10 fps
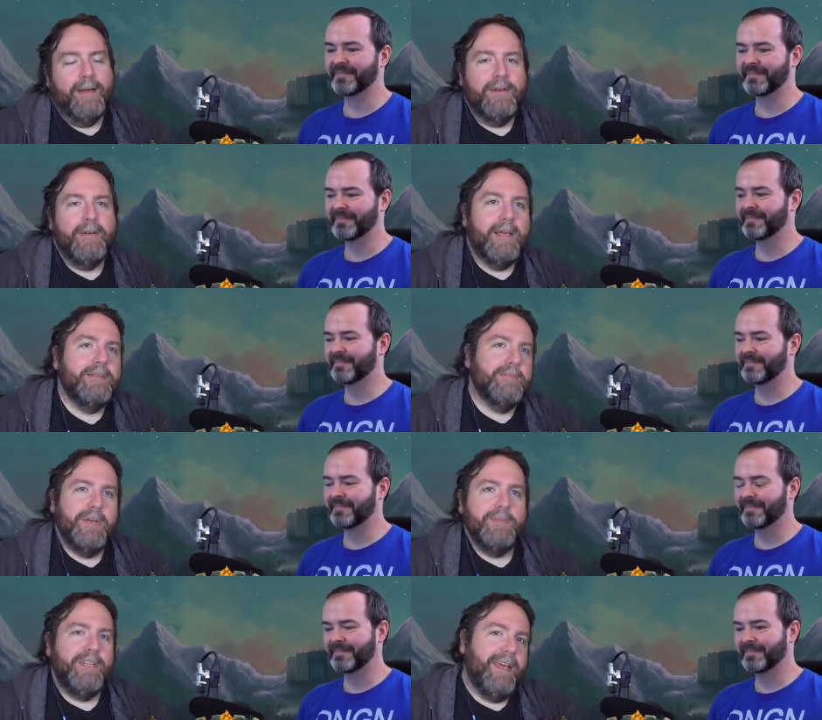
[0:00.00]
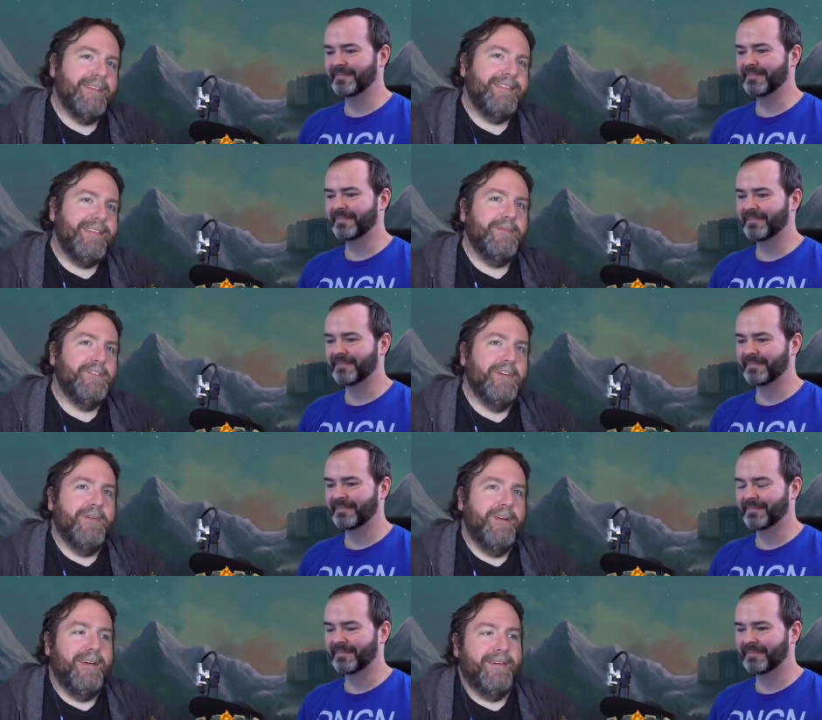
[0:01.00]
Speaker 1: oh yeah, sometimes you can't see what's
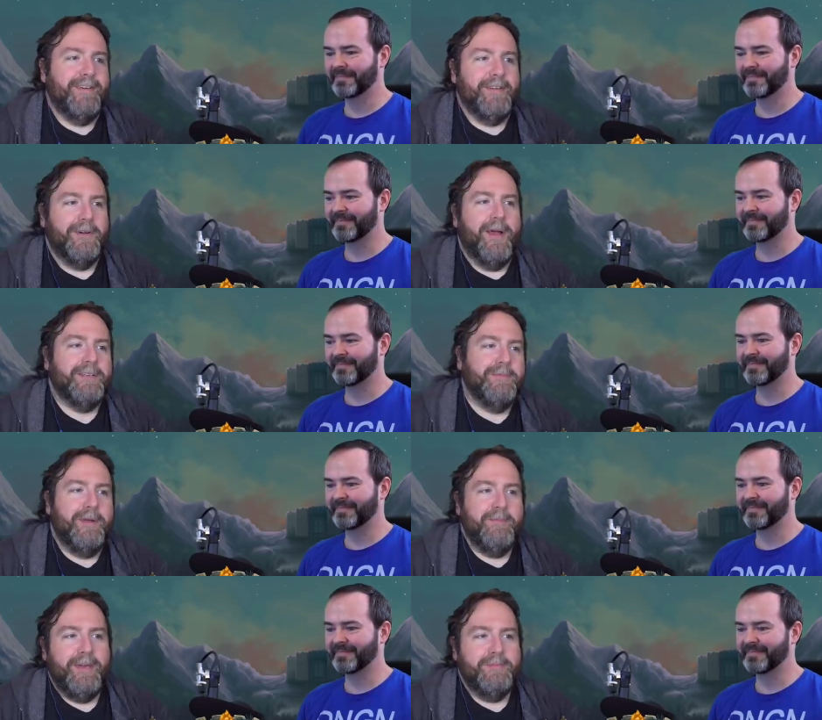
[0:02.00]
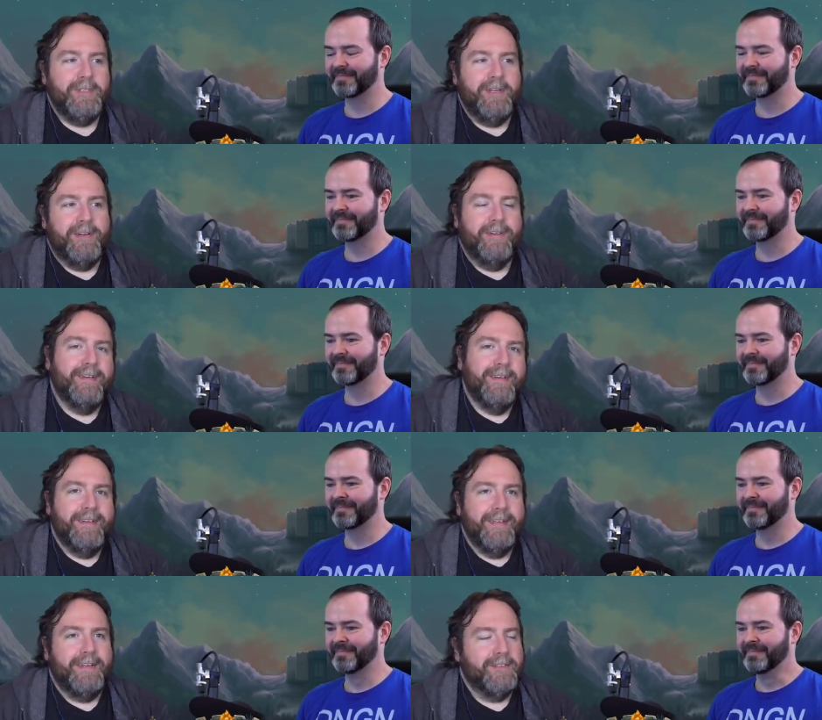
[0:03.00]
going on or the grass might be up to your,
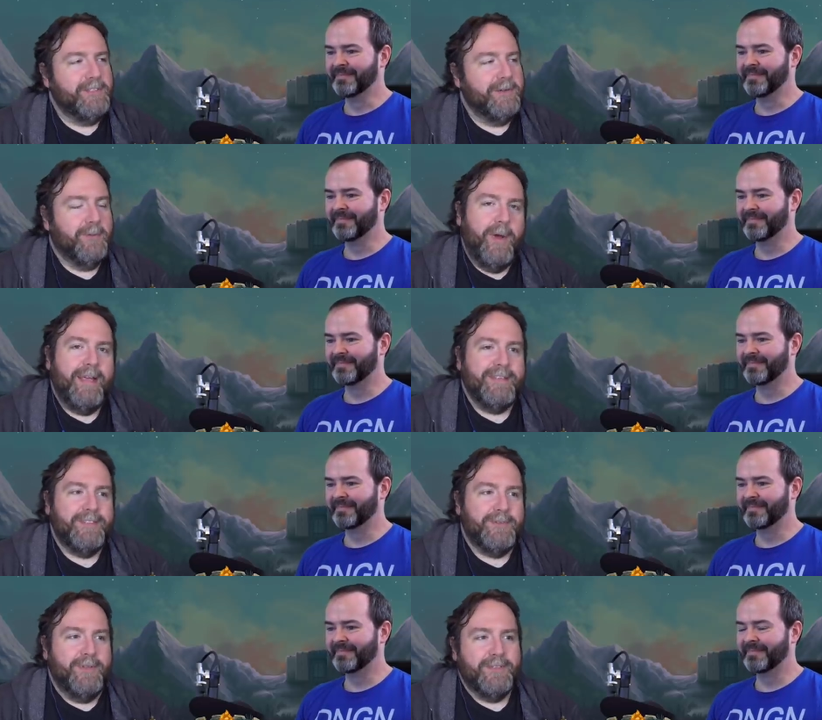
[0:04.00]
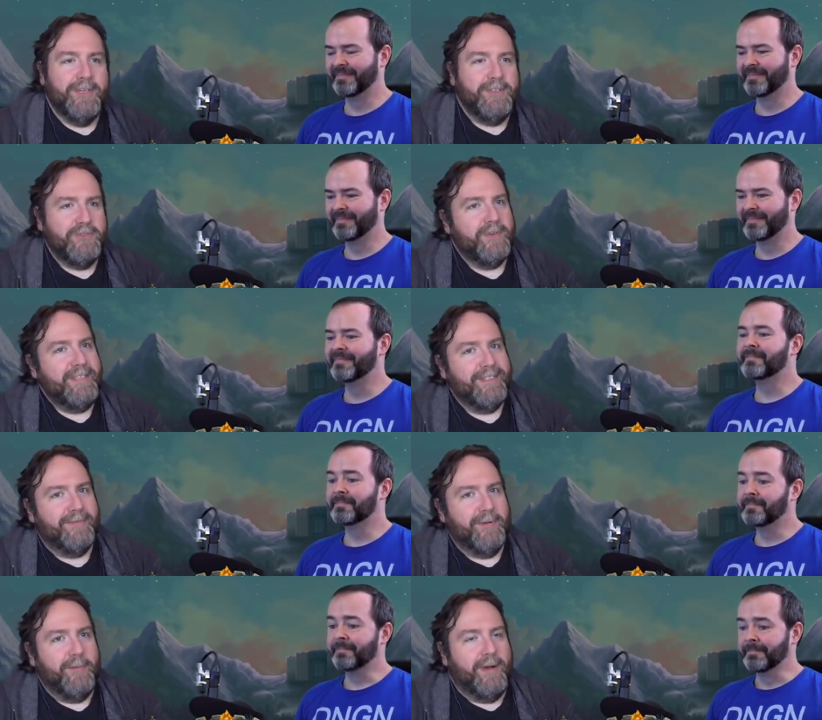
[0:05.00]
you know, to your waist or there's like trees
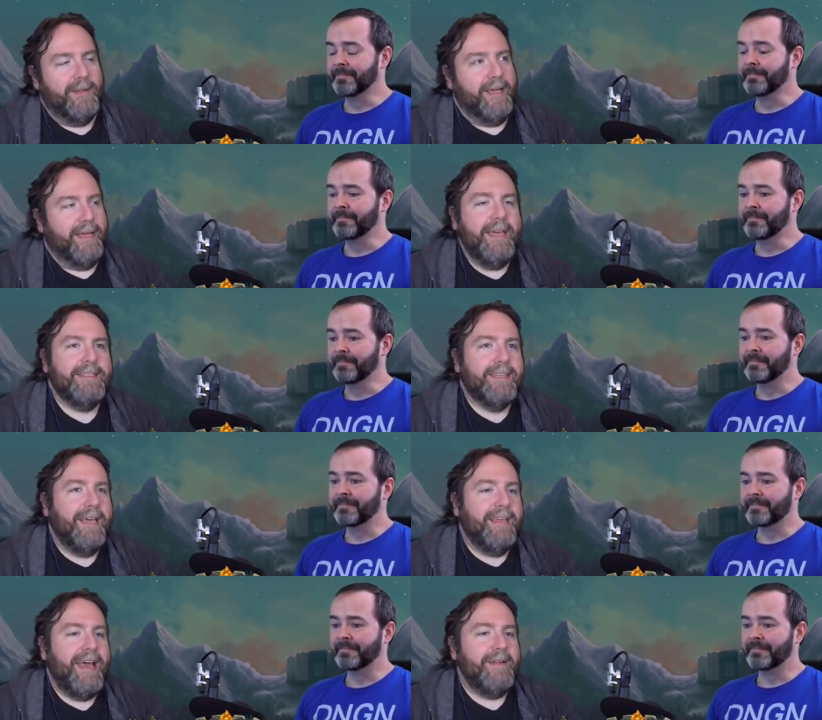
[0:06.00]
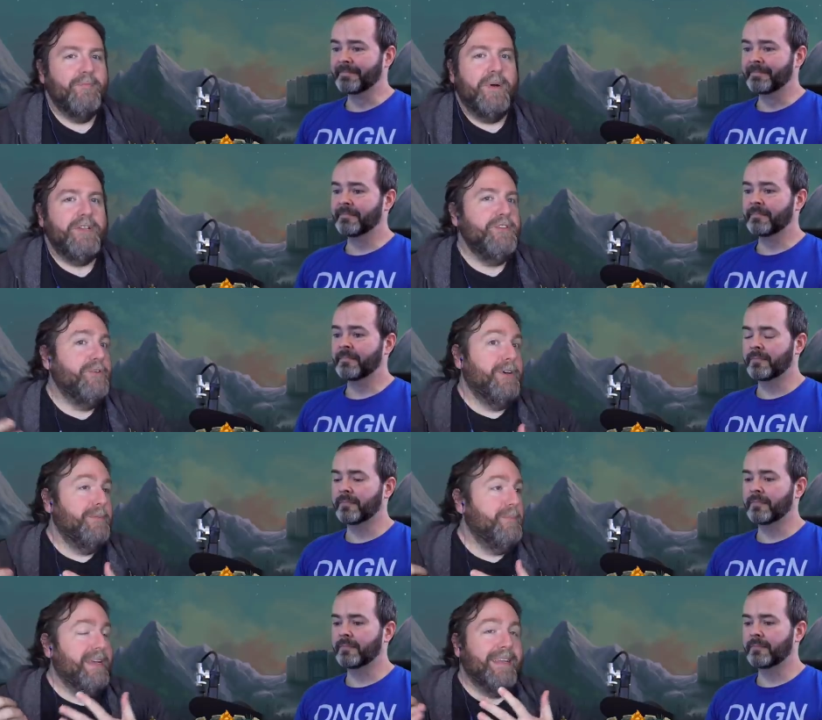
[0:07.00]
everywhere. Like it's like that, but you
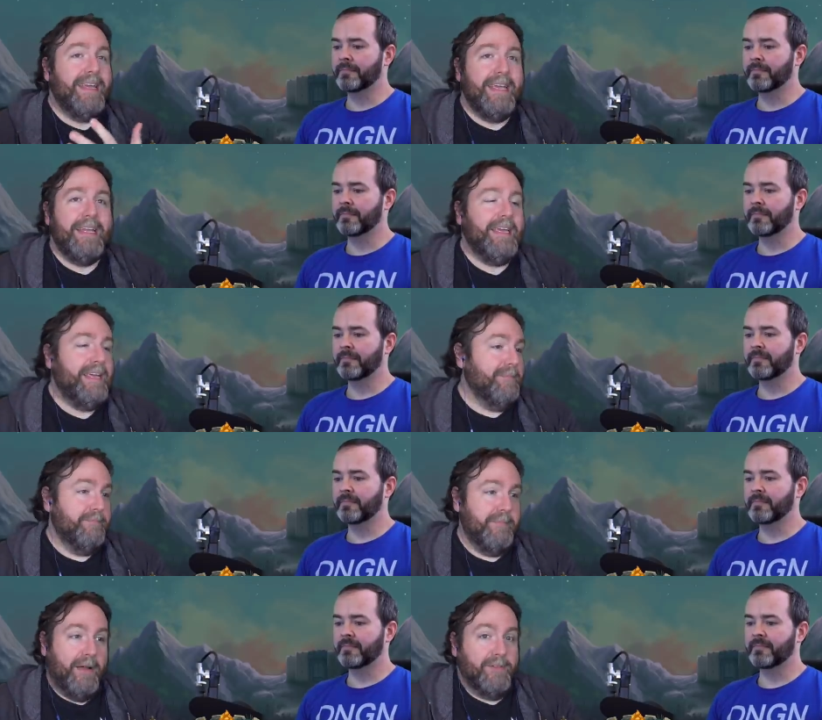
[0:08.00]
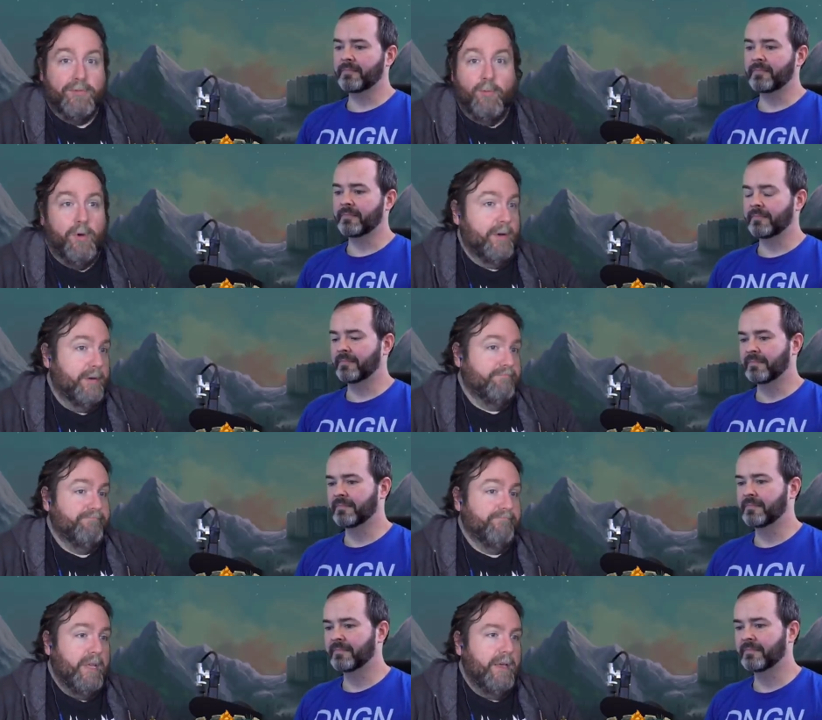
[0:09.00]
could be in any amount of water.
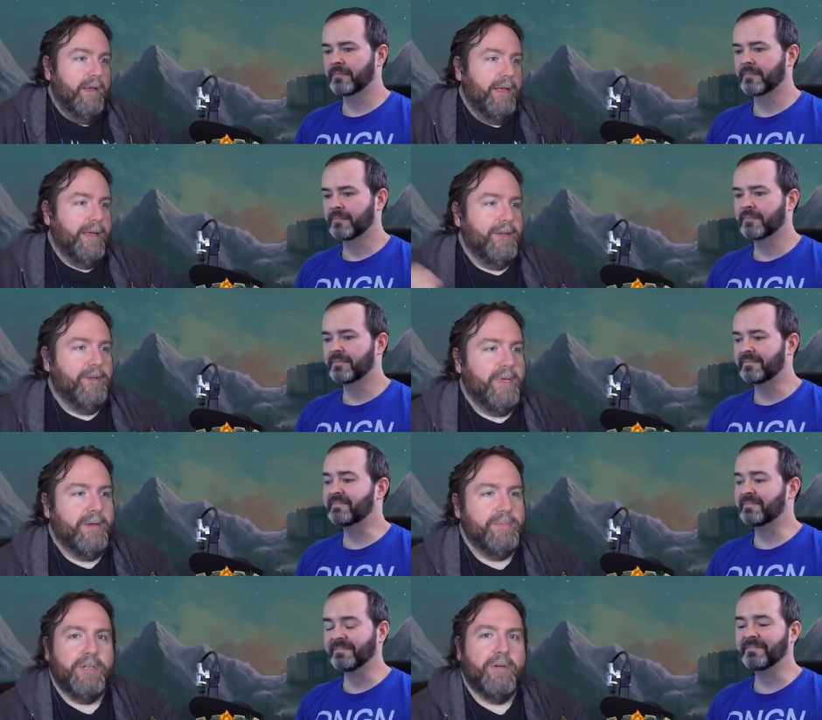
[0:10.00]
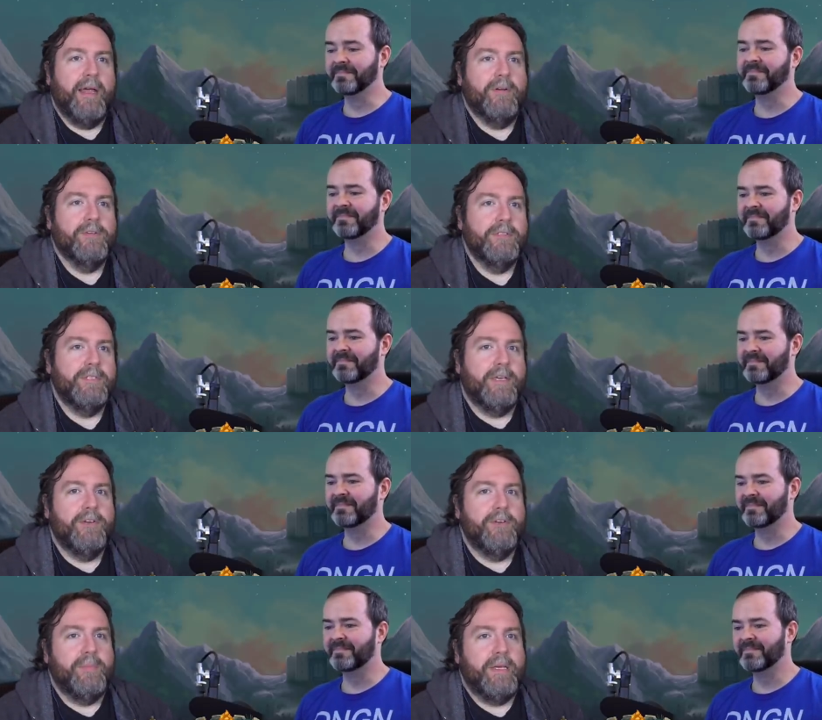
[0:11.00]
It could be mm-hmm. up to your ankles, it
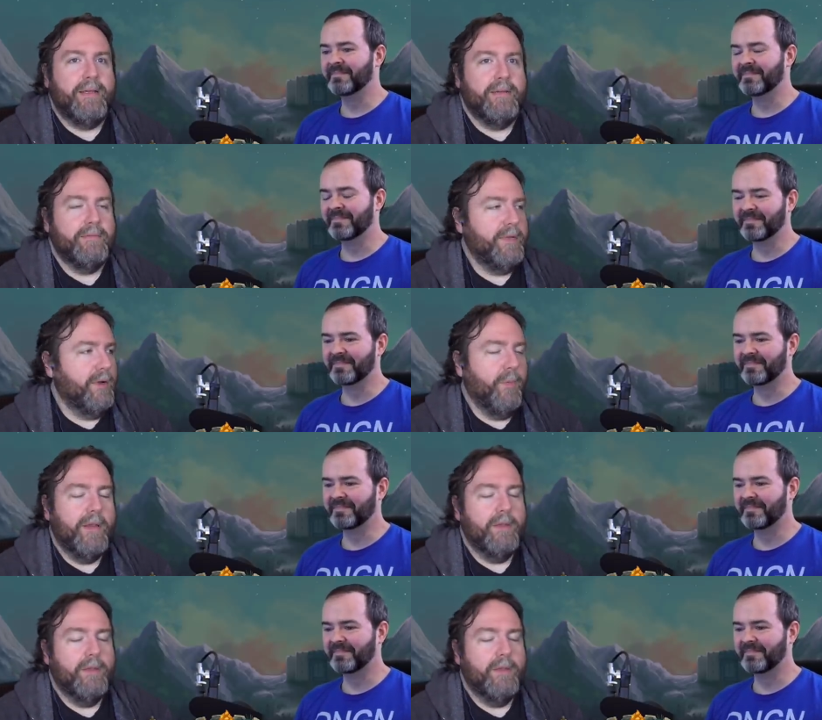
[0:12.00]
could be, you know, well